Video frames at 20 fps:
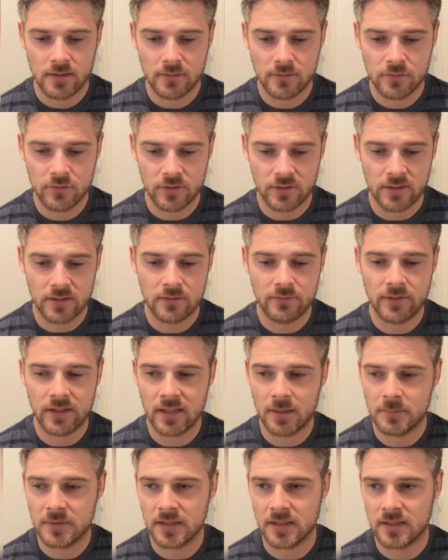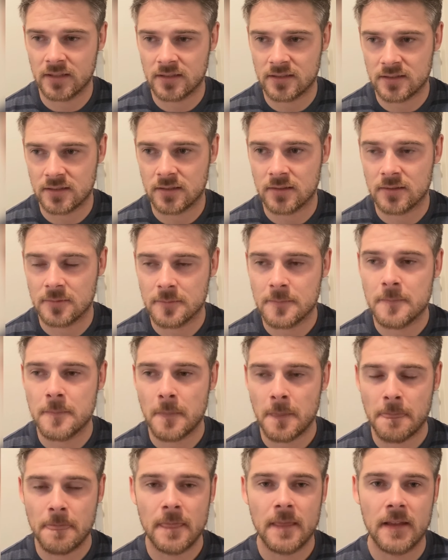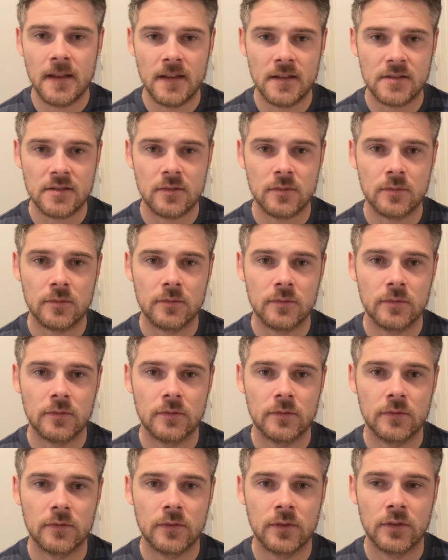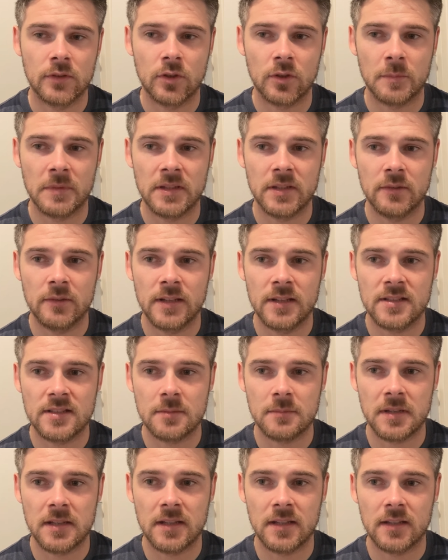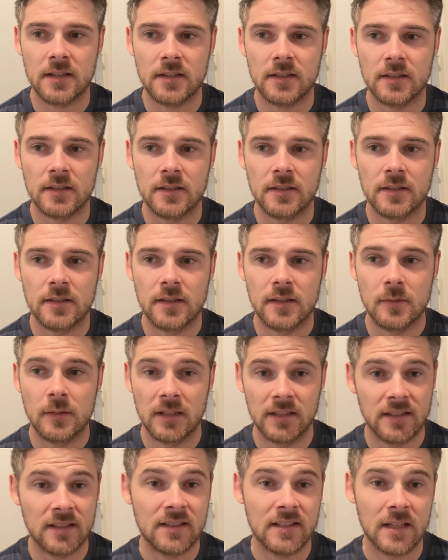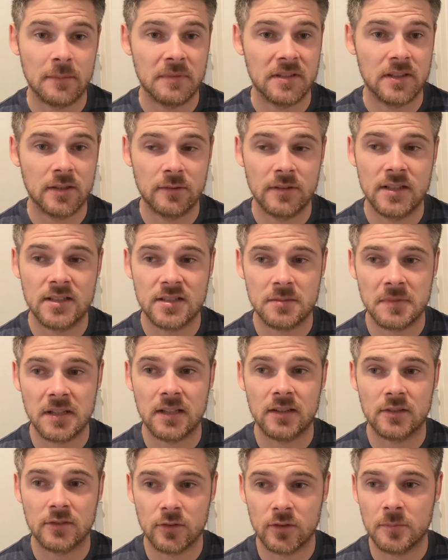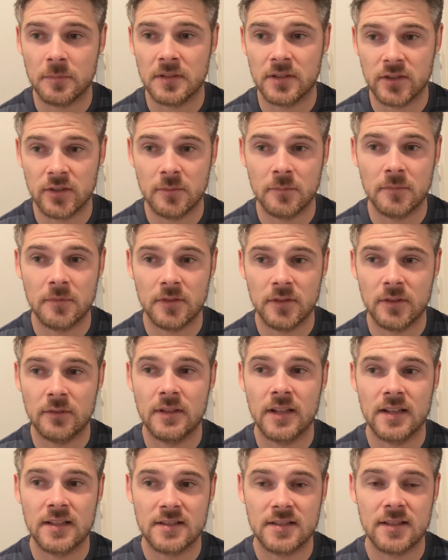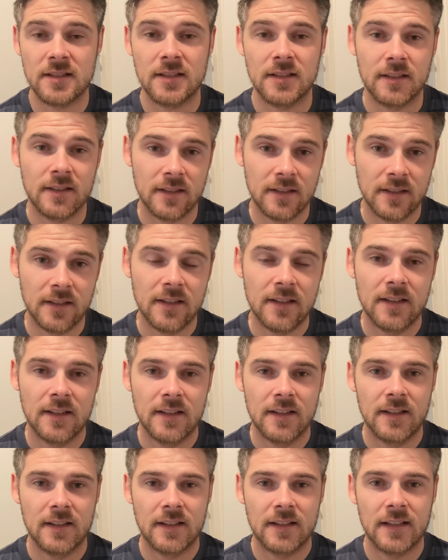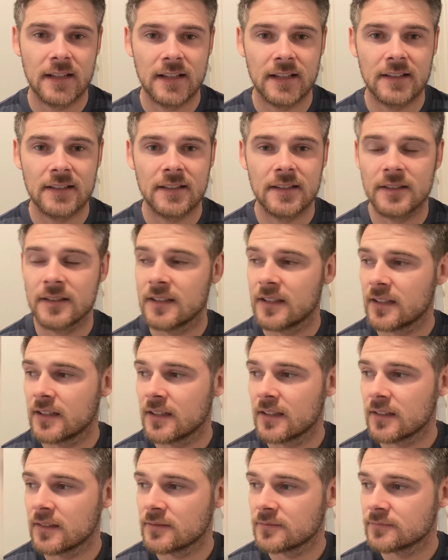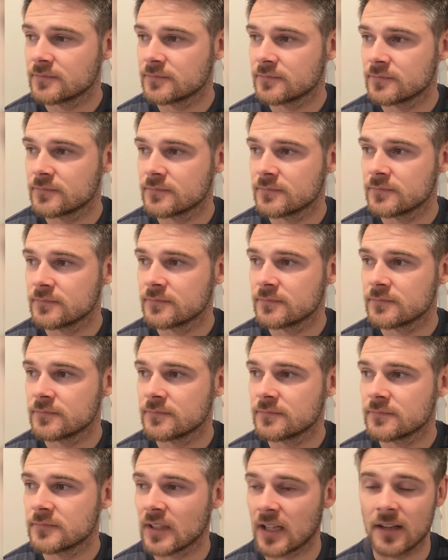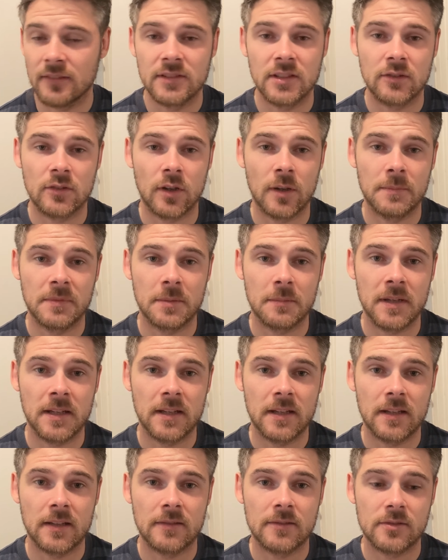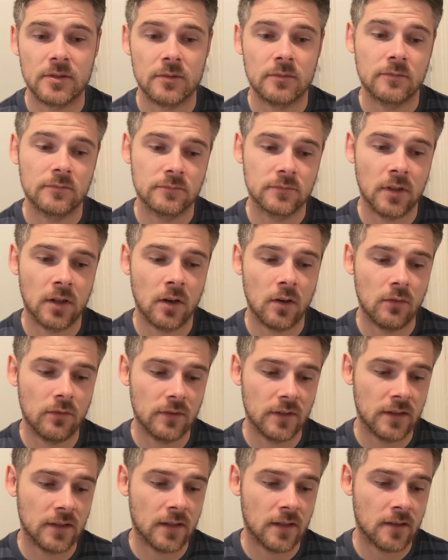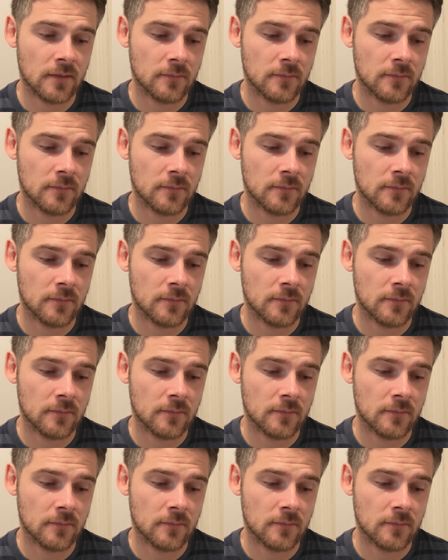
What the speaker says: trying to develop things. And yeah, so it took me 2 days to make. Well, it didn't take me 2 days to make. It took me two days to get into to have the time to make. So hopefully